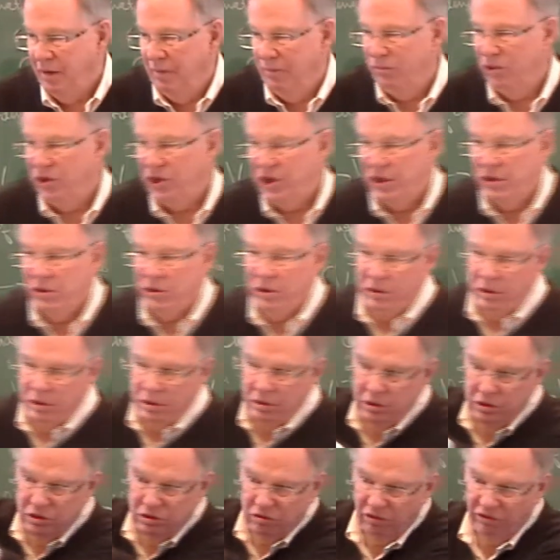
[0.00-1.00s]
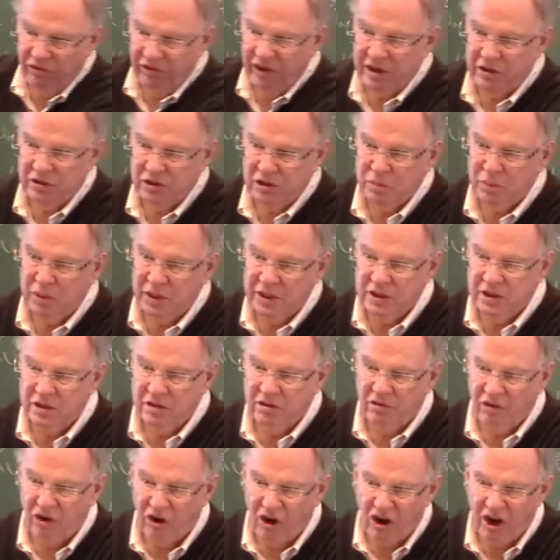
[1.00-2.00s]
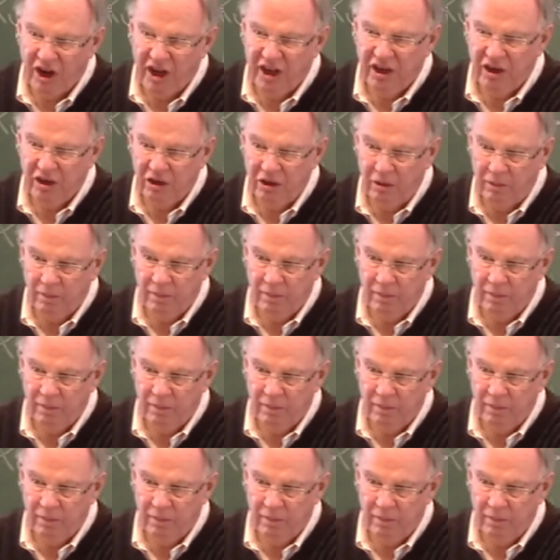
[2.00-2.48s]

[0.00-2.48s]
but into the usual vector spaces of Rn.